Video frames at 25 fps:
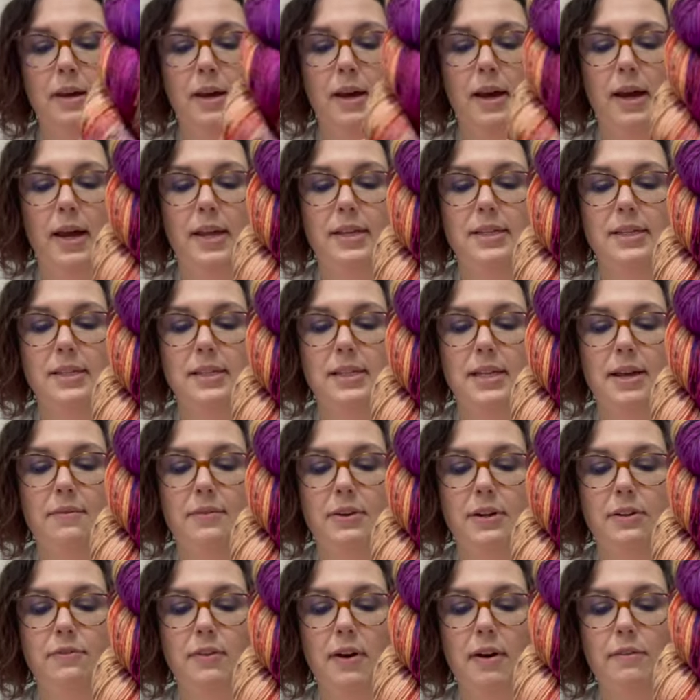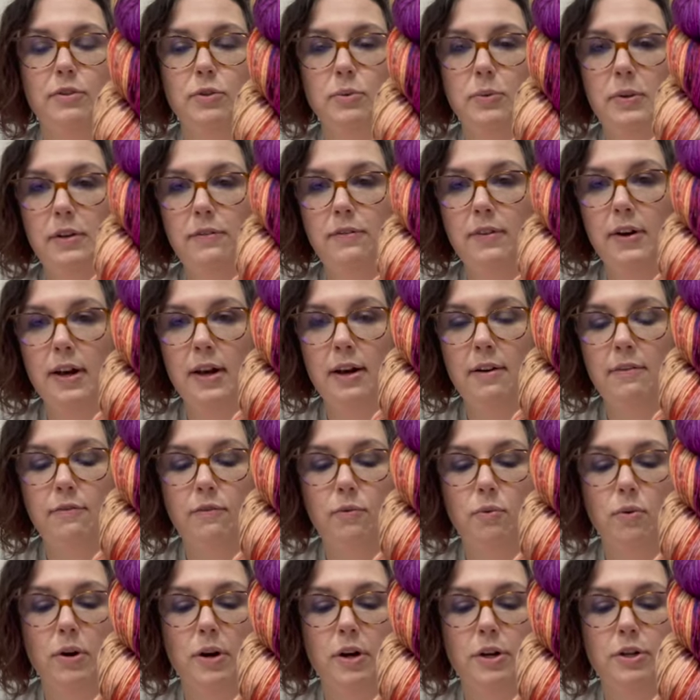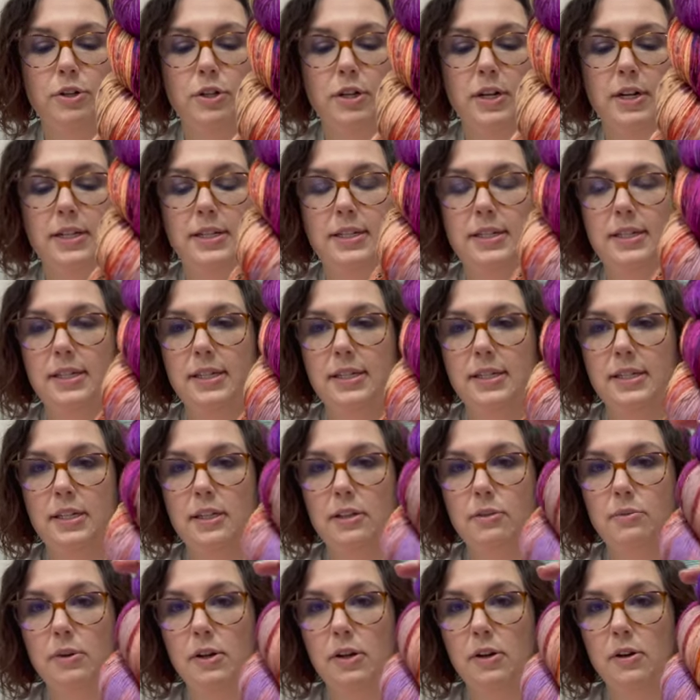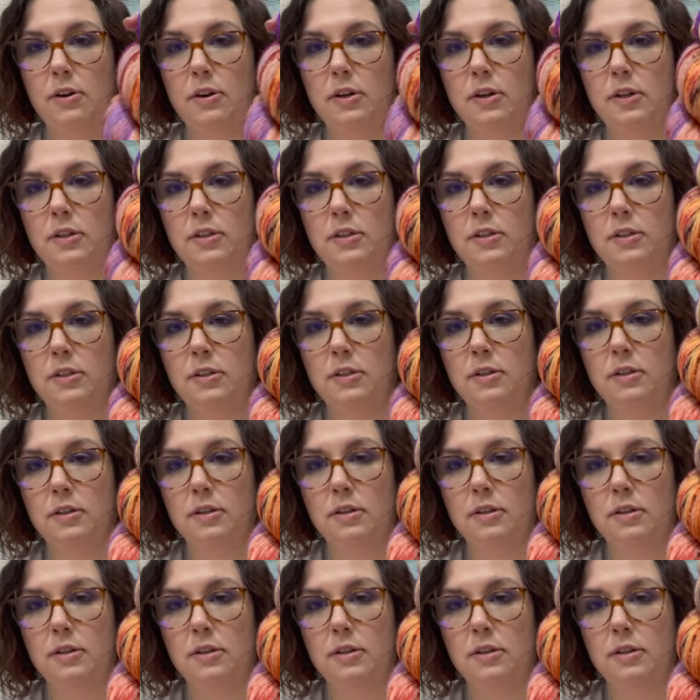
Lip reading: It's a 75-25, 463 yards.